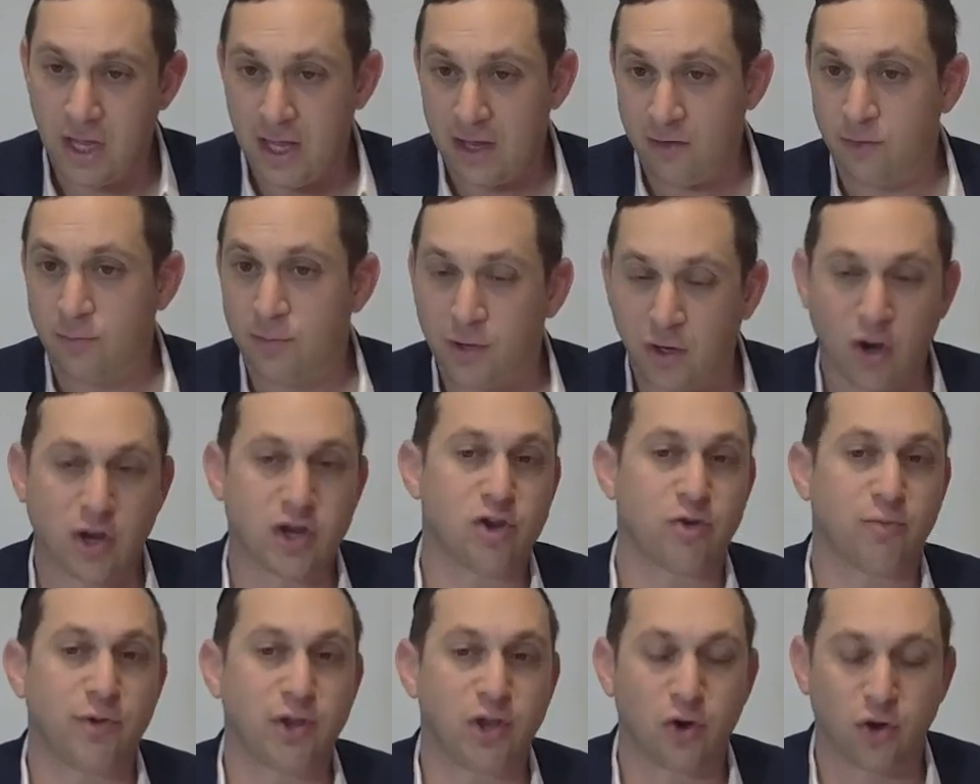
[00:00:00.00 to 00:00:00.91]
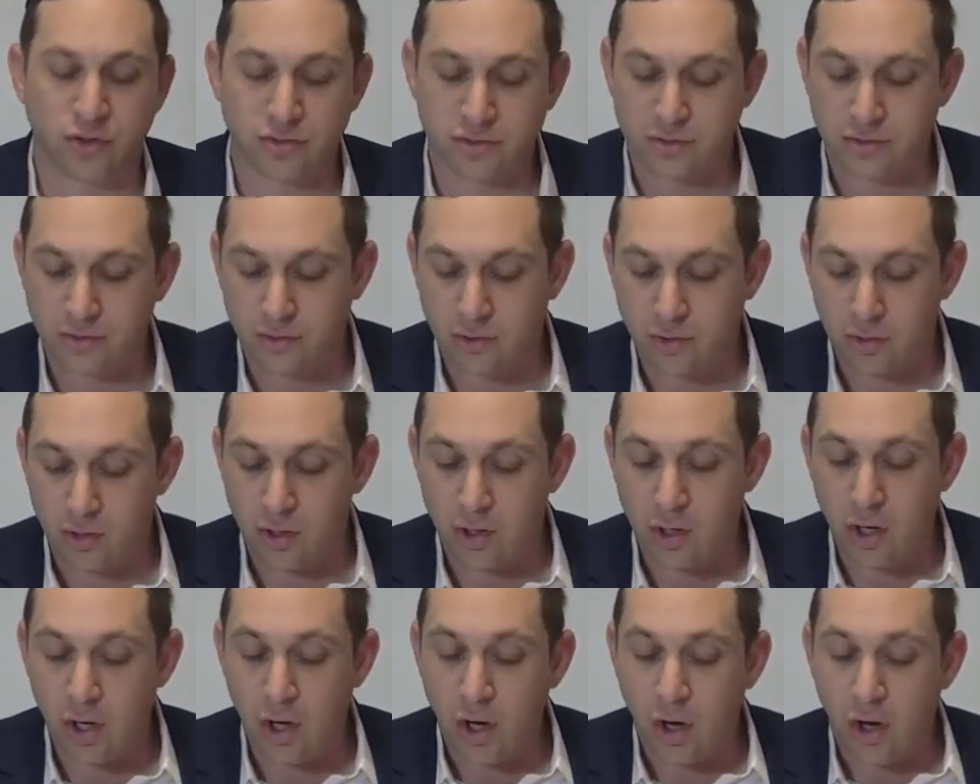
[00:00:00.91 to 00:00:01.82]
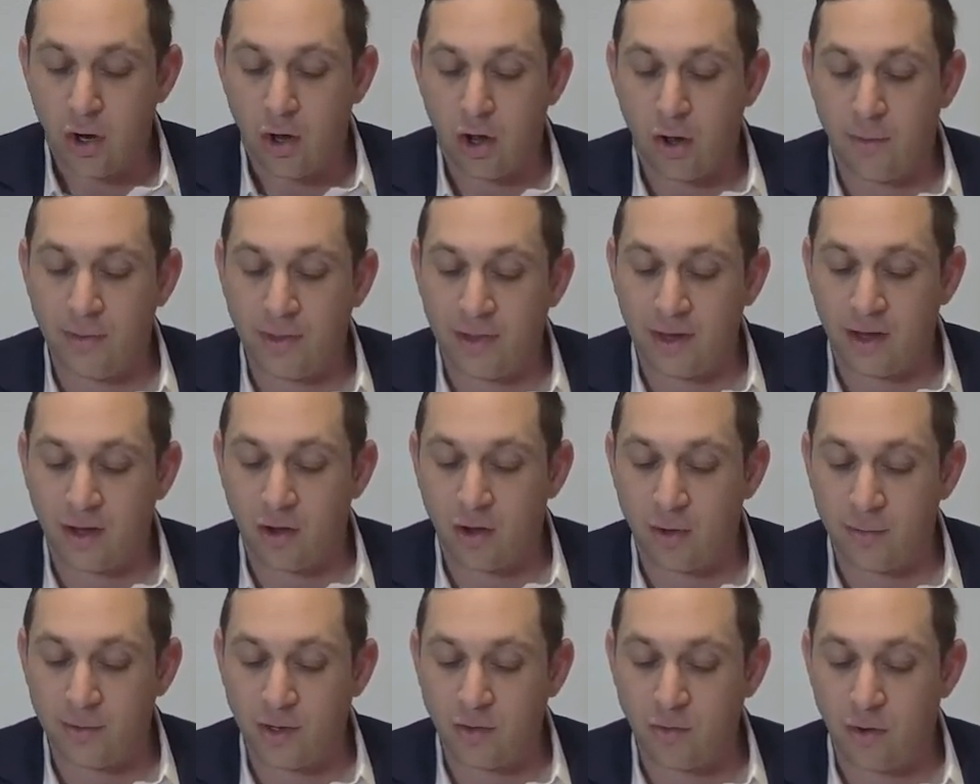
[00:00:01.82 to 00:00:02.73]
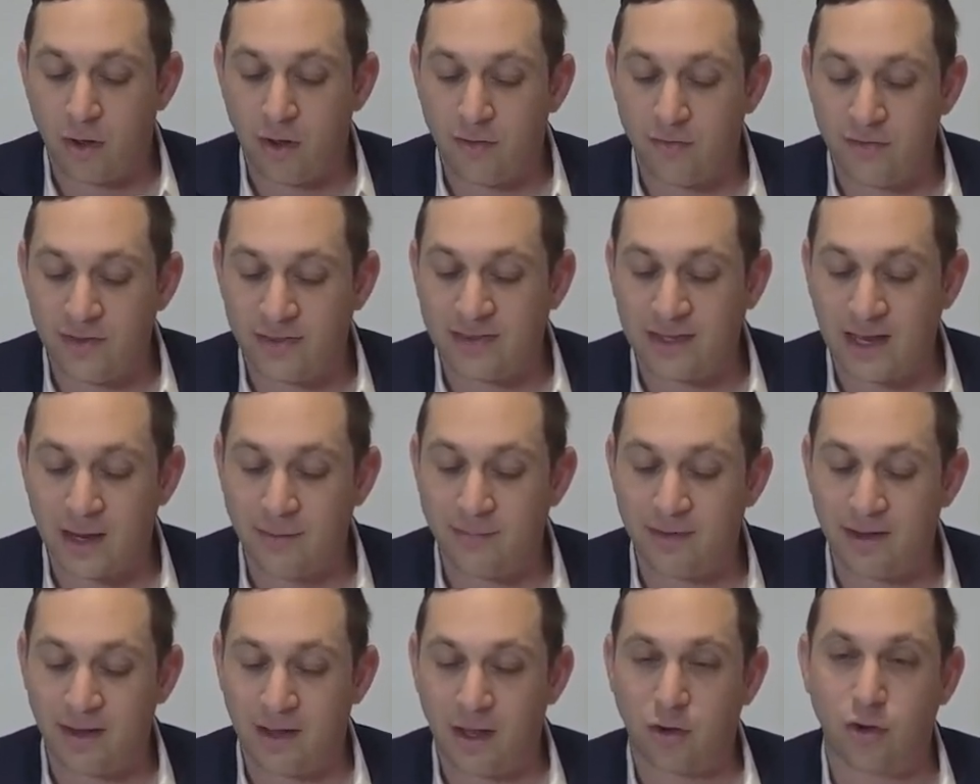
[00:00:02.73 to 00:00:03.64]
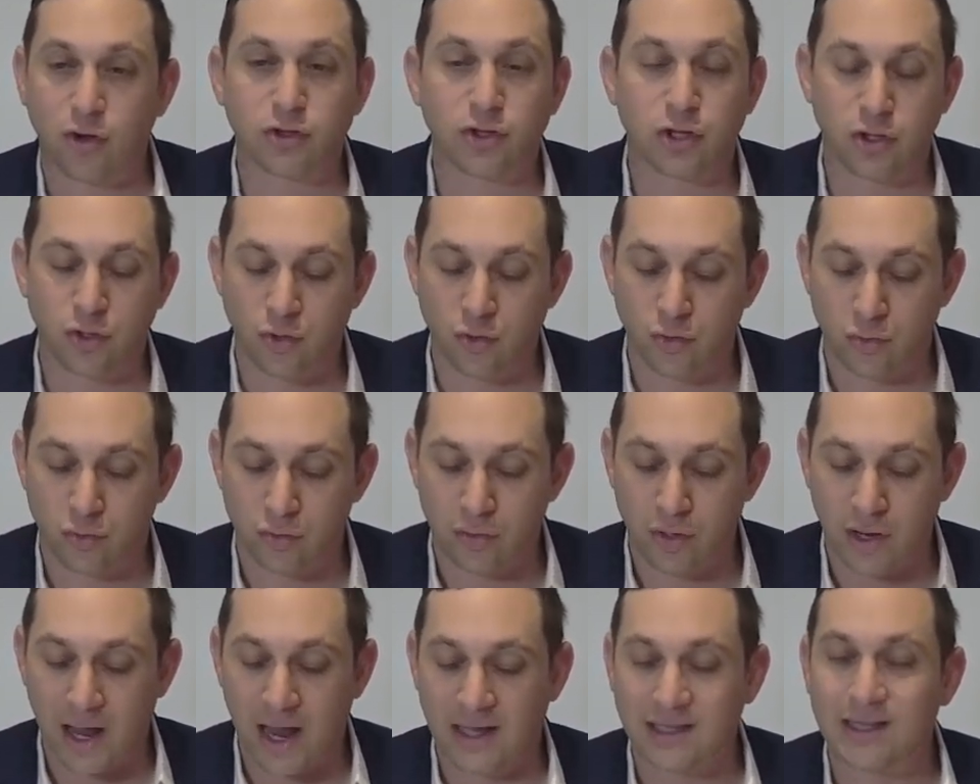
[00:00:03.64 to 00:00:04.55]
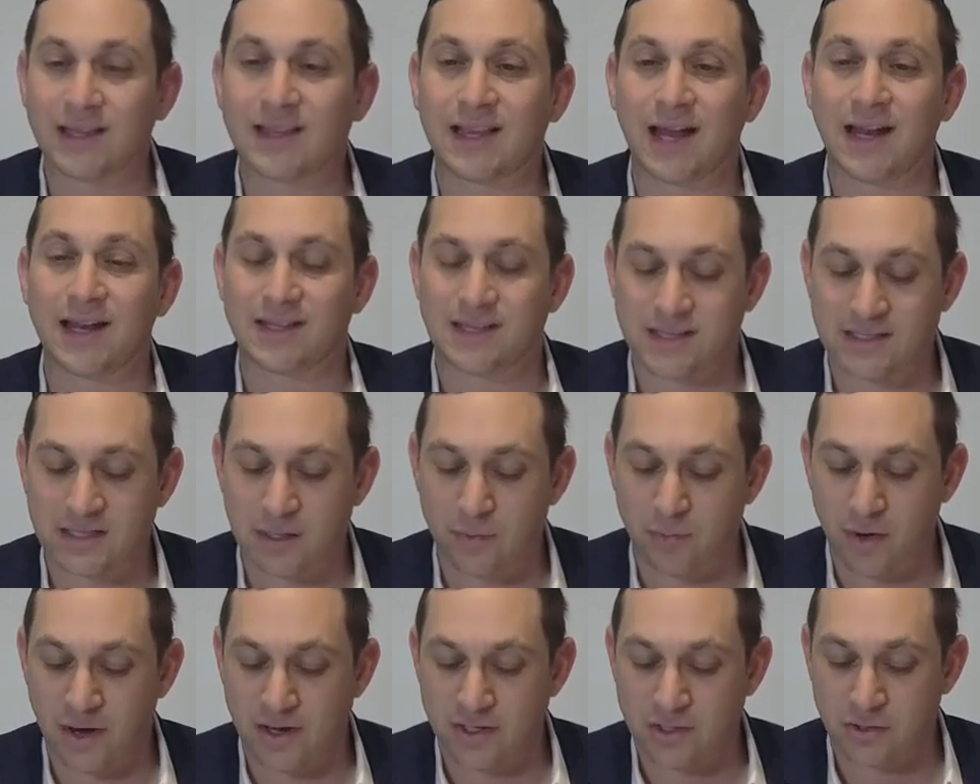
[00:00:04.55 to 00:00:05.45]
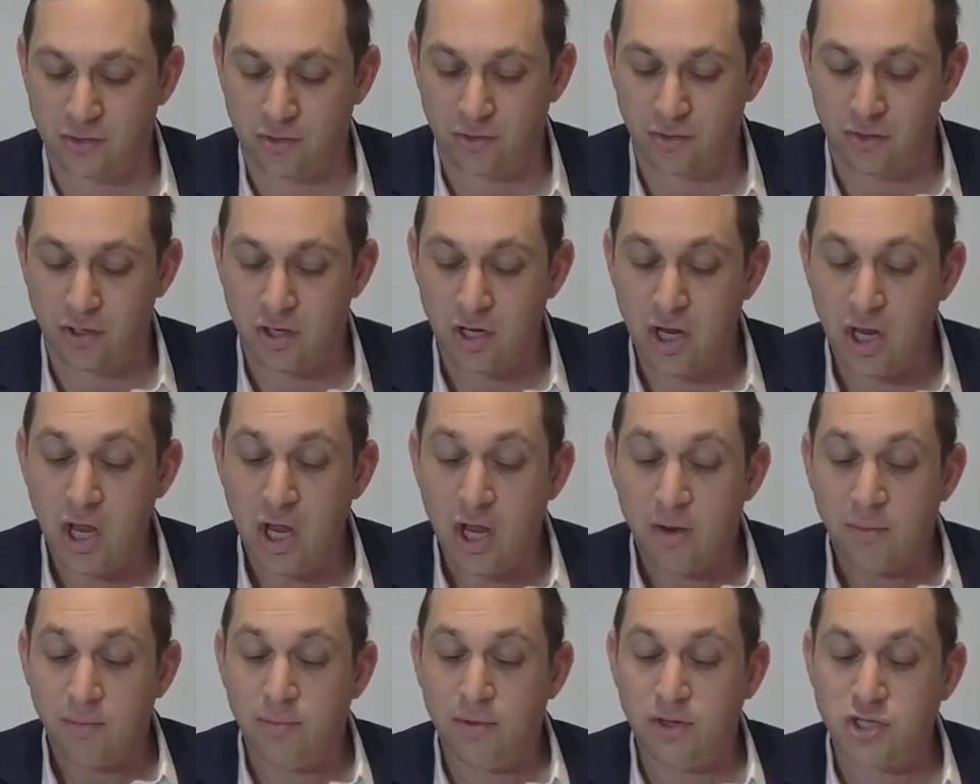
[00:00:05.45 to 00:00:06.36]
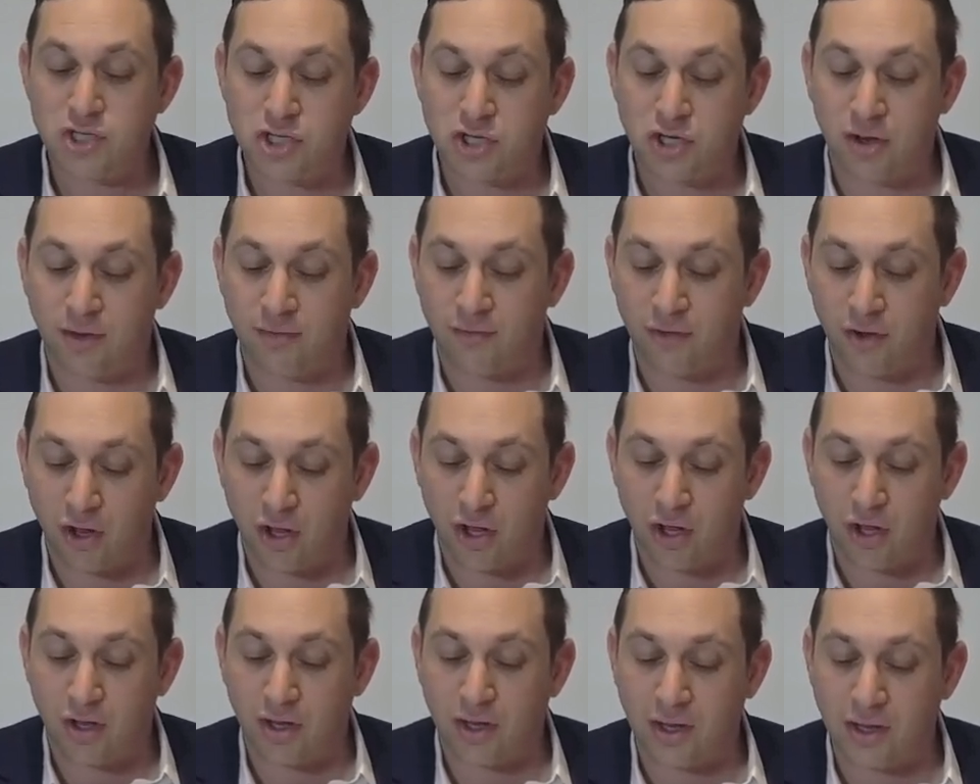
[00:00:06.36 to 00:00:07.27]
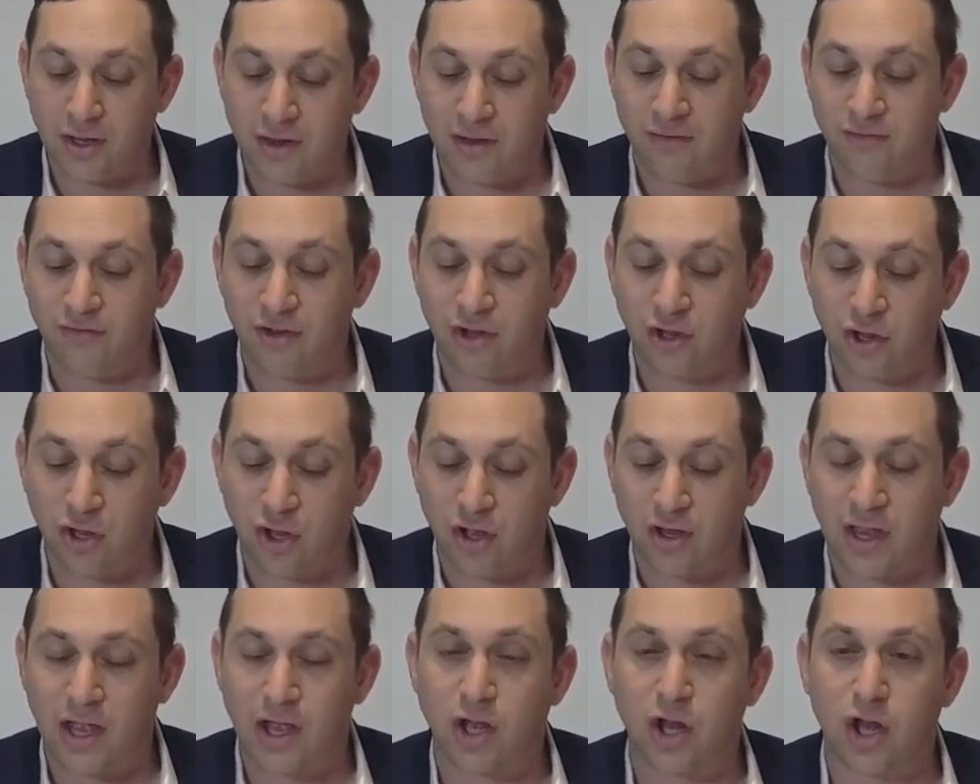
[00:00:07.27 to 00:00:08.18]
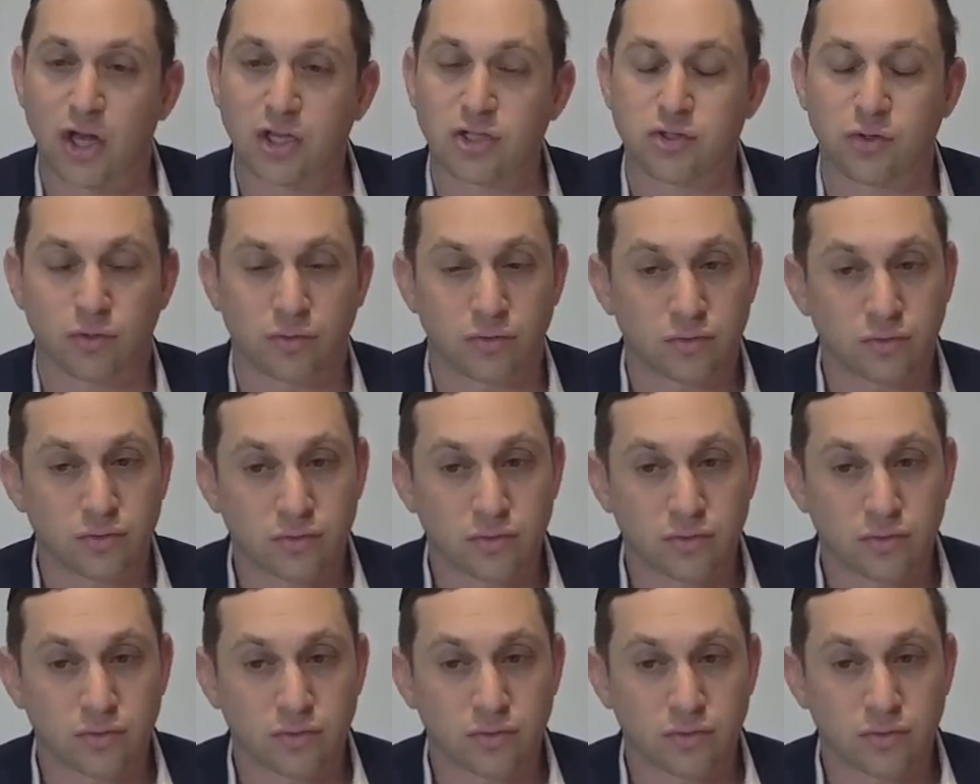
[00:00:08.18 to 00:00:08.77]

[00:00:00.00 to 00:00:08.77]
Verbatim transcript: It would be kind would be yours. Only only one of the time to you. At the time it says in the Brisa, mishkavoi v'lo